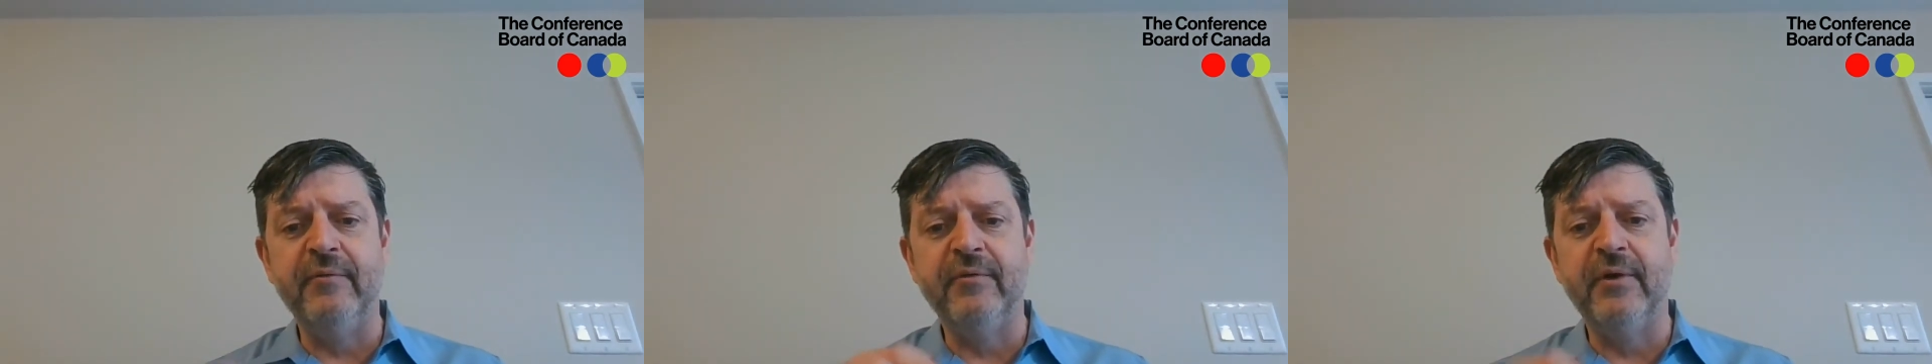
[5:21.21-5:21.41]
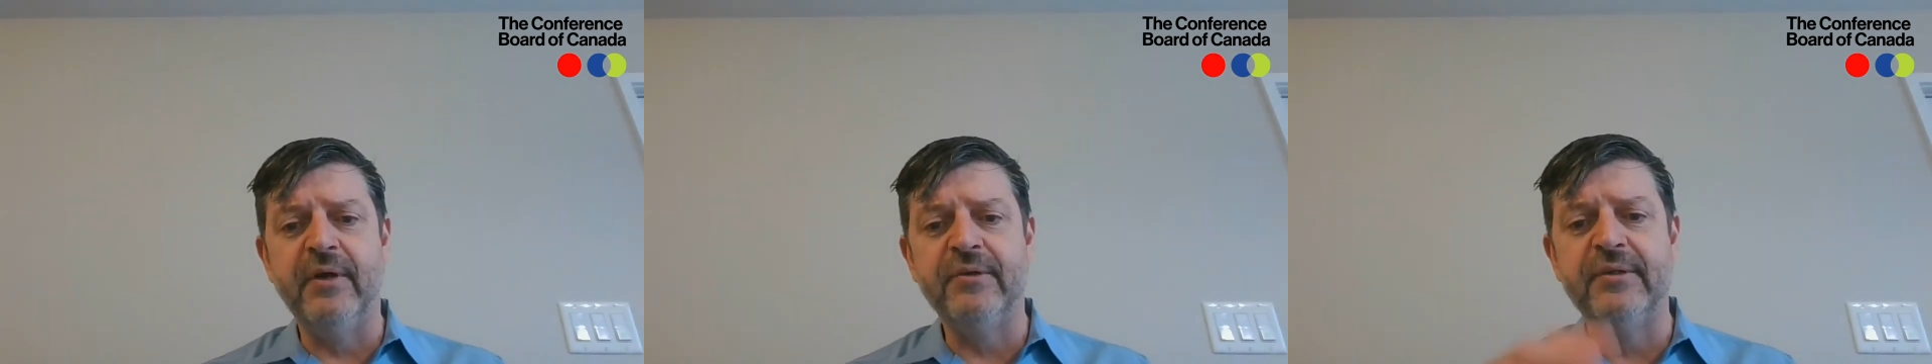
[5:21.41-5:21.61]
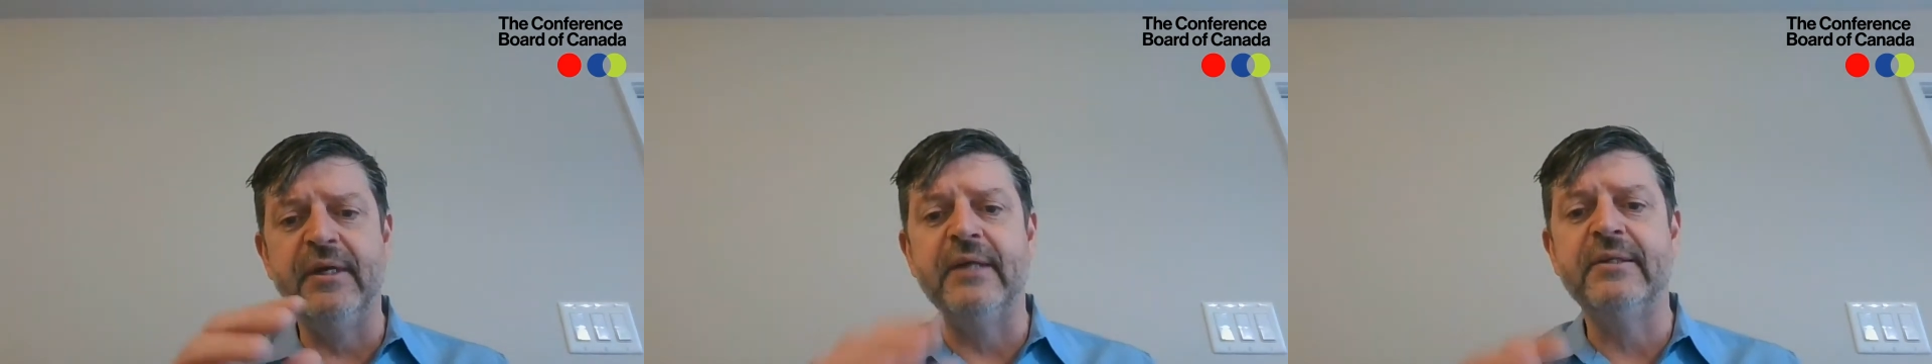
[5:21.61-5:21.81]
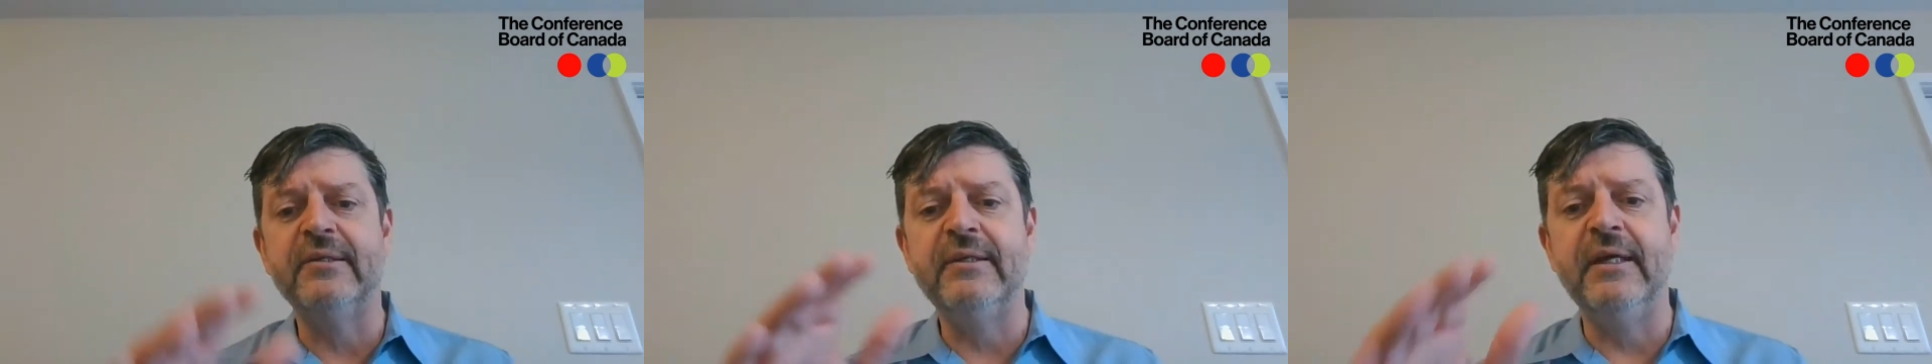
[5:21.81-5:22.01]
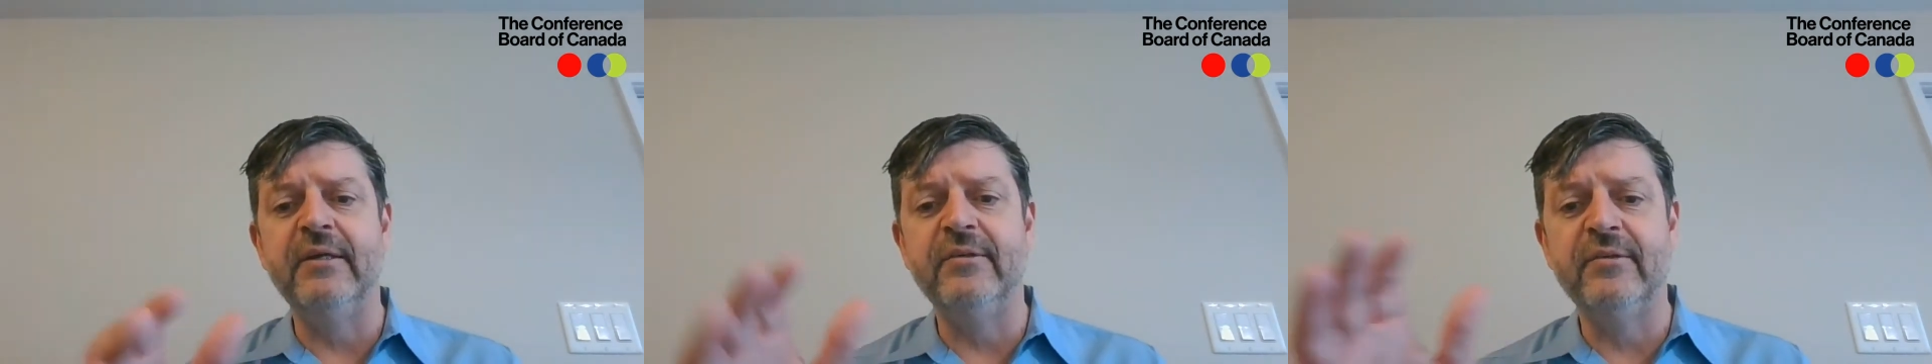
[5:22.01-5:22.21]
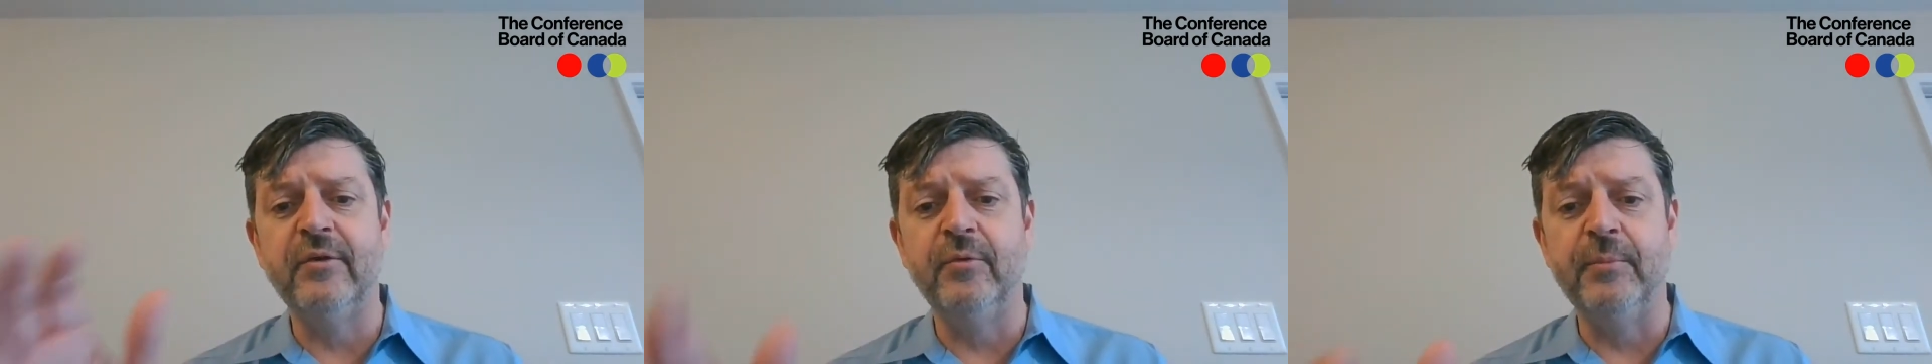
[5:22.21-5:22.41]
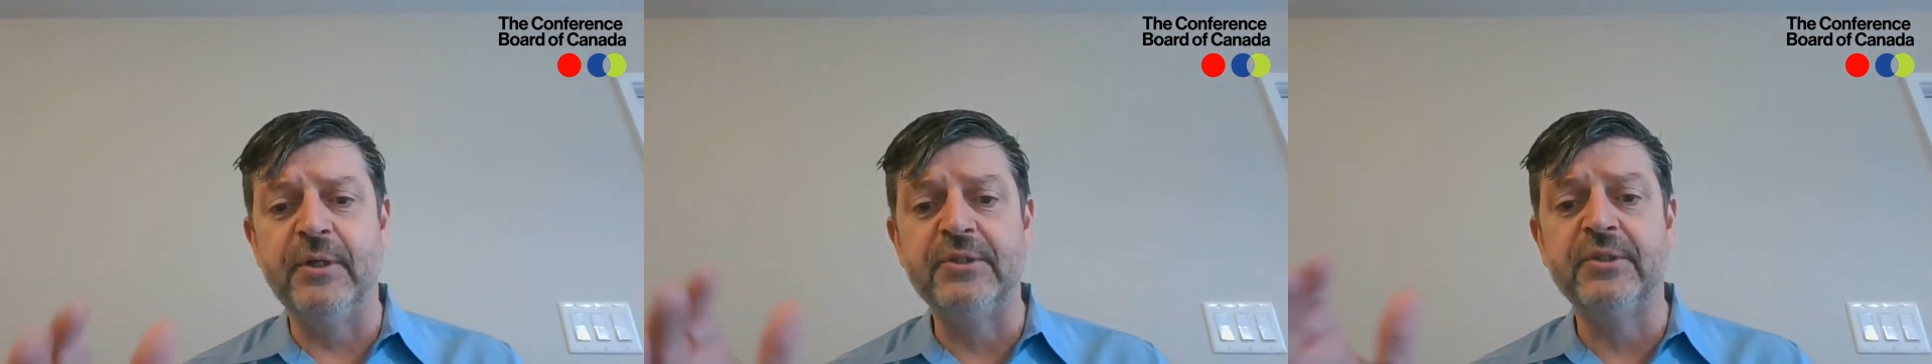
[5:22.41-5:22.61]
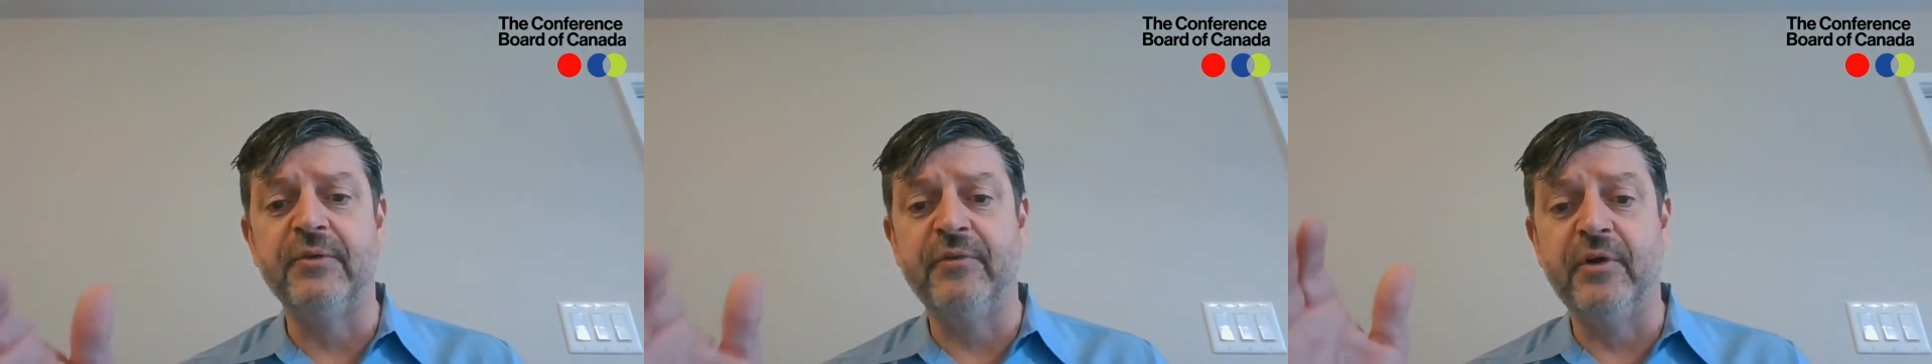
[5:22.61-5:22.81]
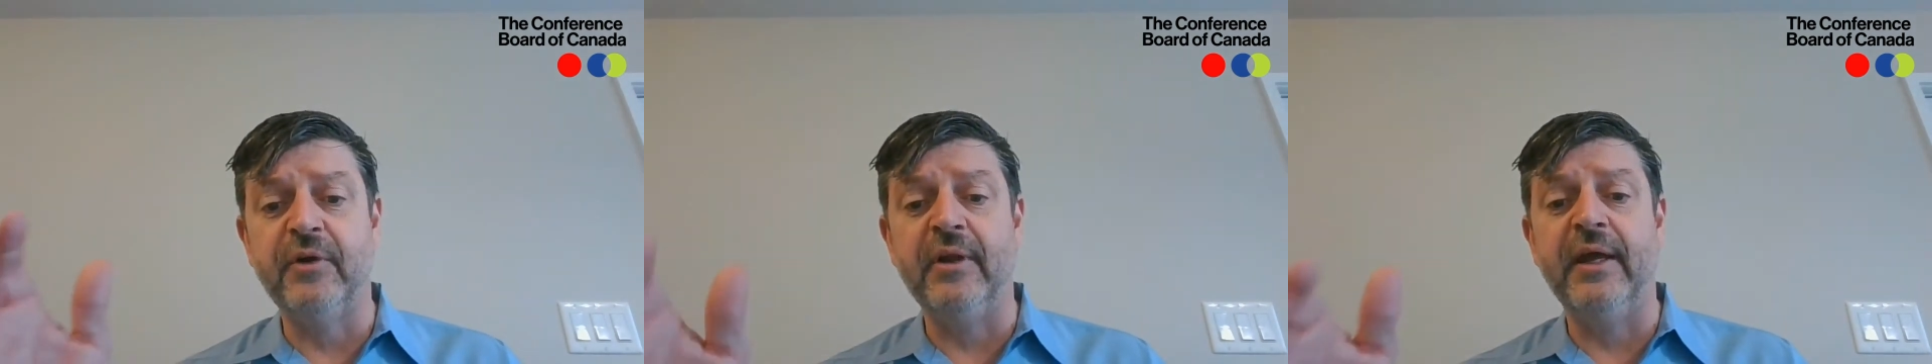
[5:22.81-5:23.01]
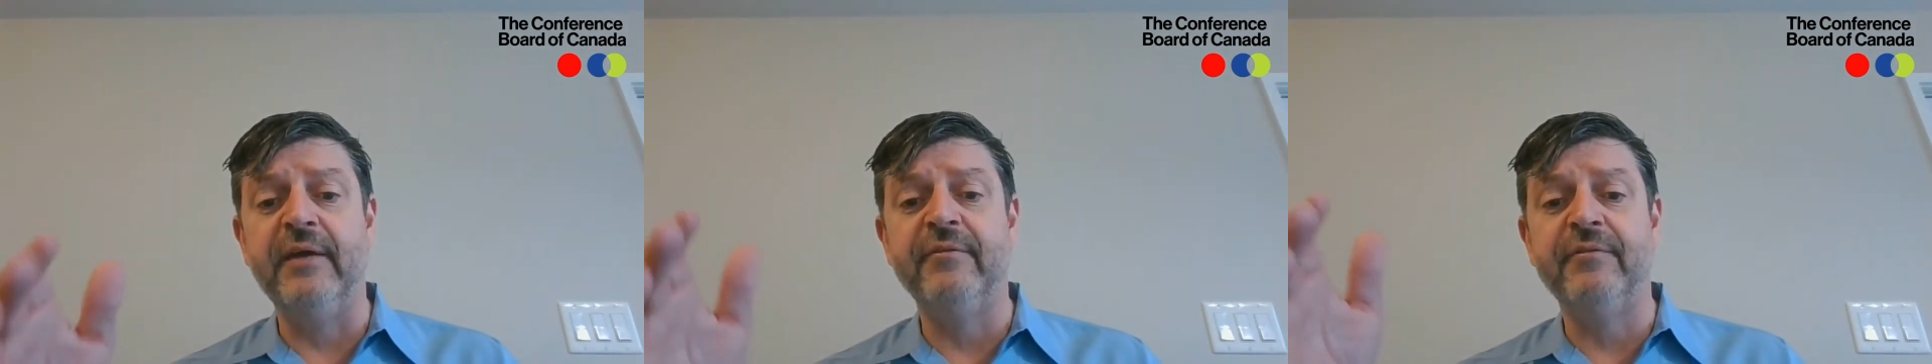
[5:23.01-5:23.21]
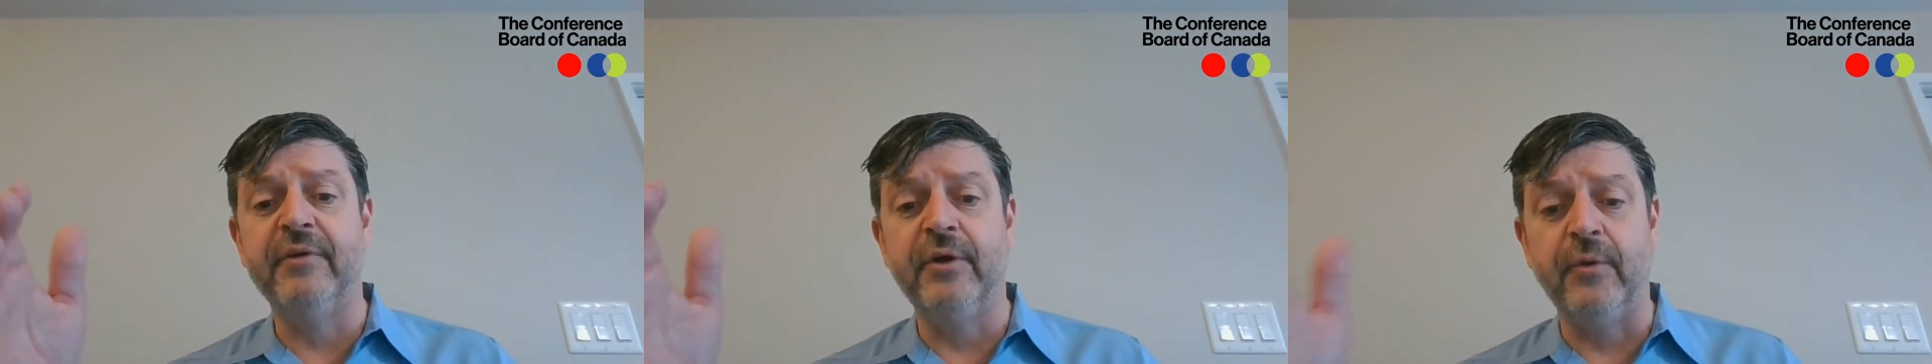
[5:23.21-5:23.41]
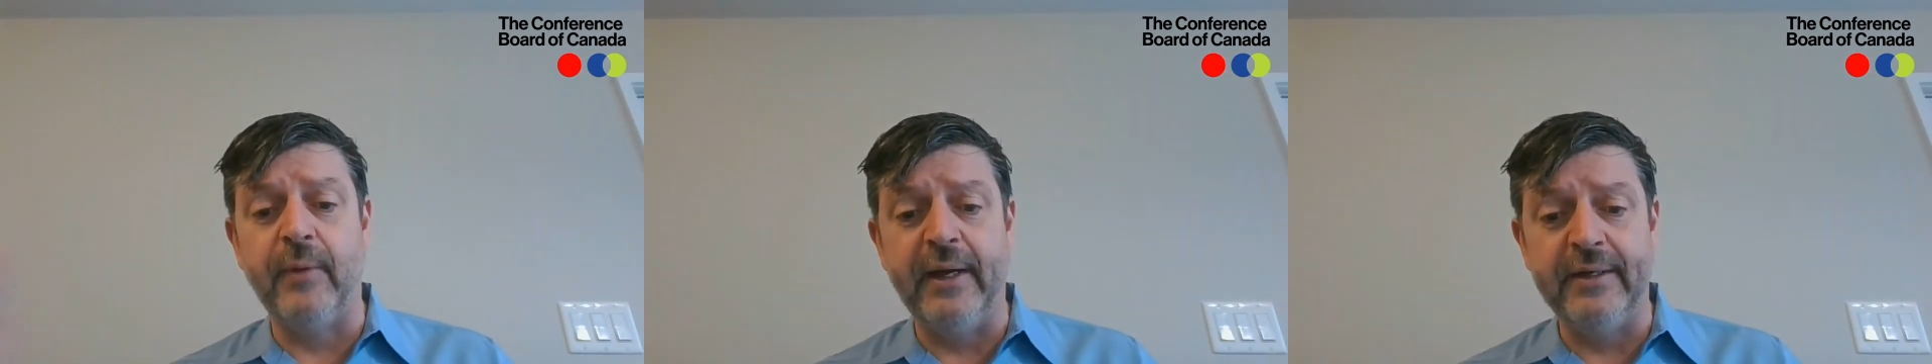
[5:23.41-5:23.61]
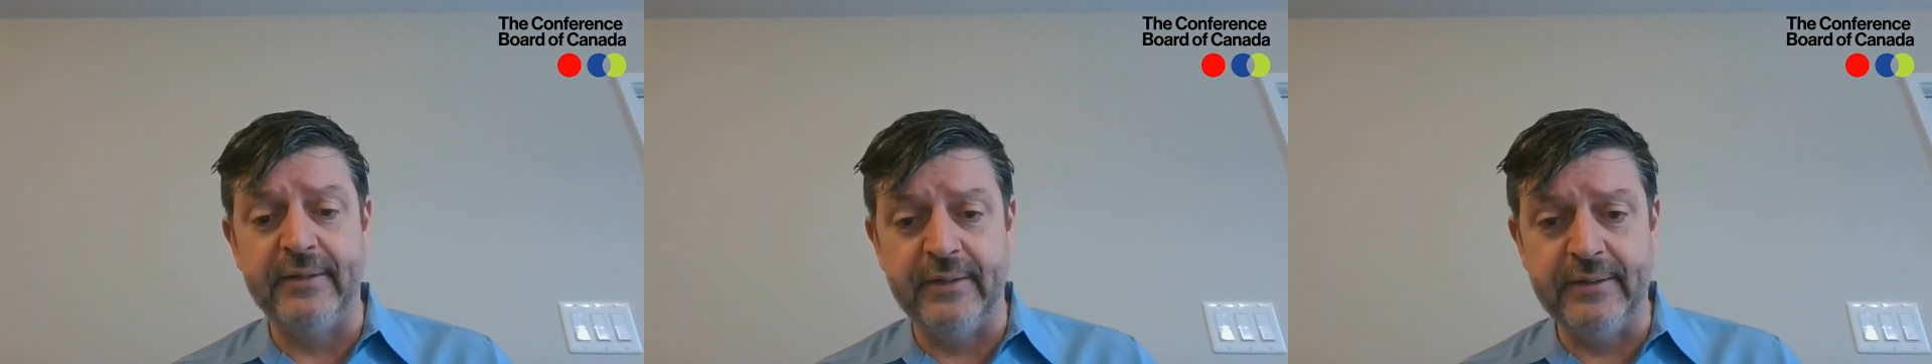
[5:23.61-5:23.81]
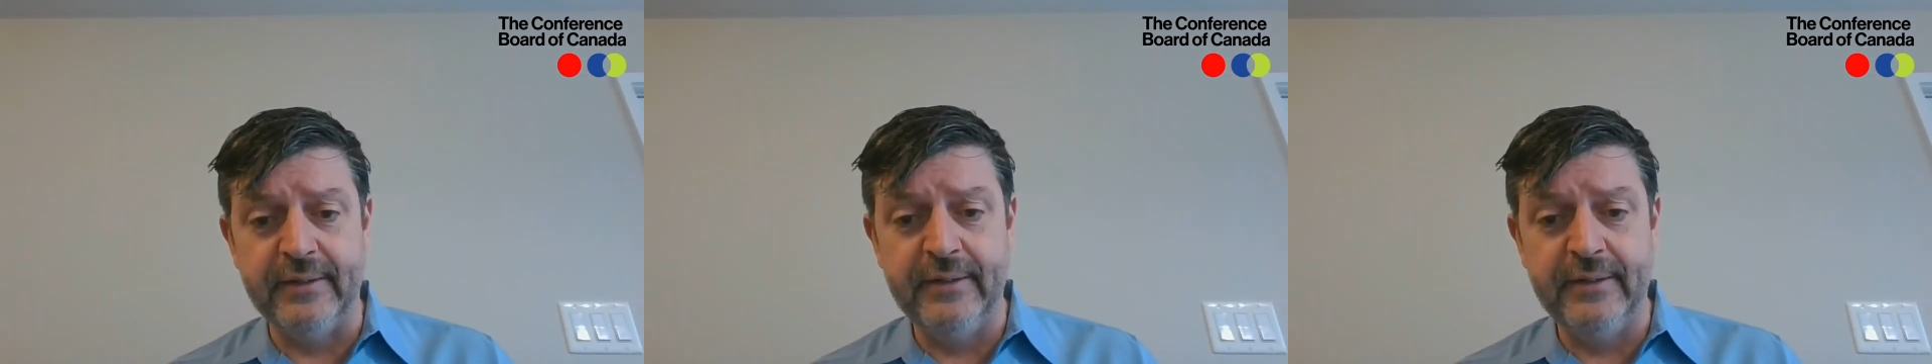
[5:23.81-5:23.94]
for us not to take so much of our life for granted.